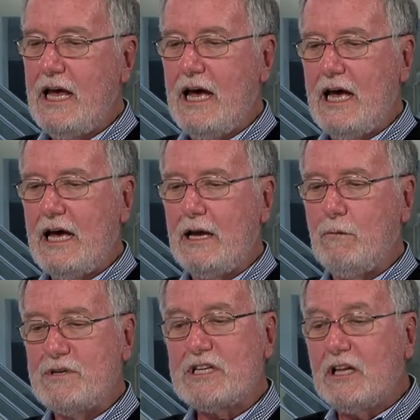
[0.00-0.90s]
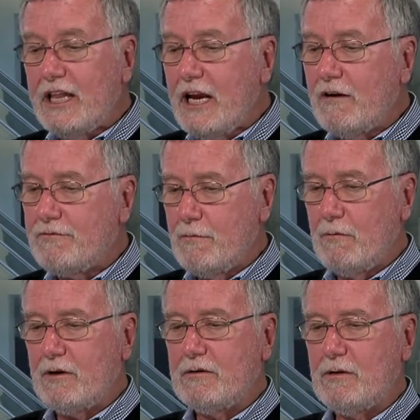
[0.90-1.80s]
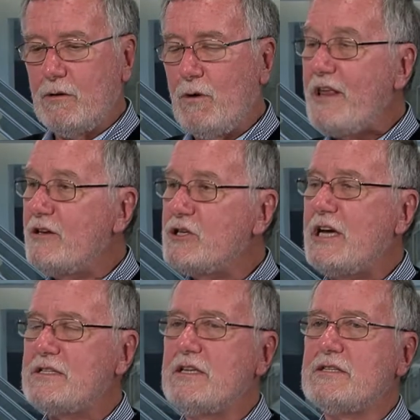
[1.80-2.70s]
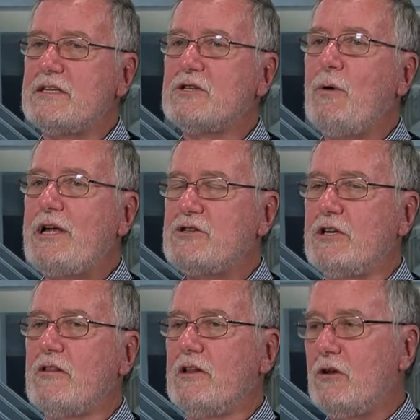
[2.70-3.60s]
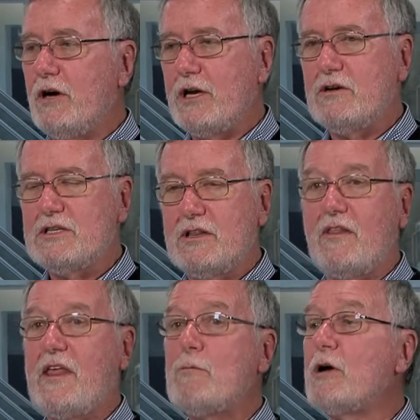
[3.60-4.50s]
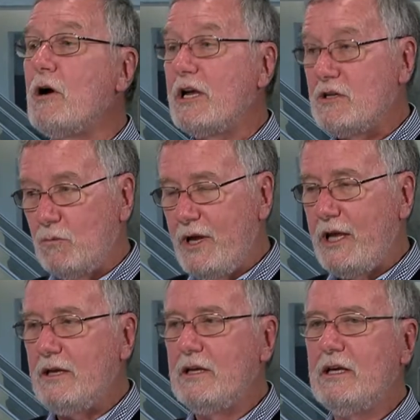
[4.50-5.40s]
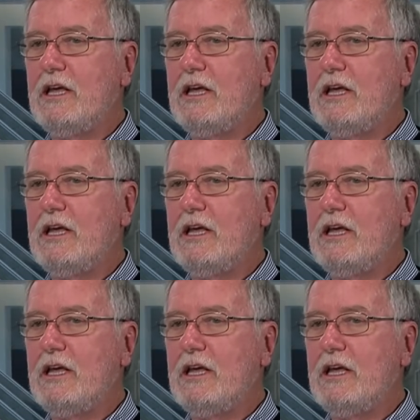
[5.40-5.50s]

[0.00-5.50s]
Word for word: Uh, it was clear from the, the way the justices questioned the lawyers that they were going to win,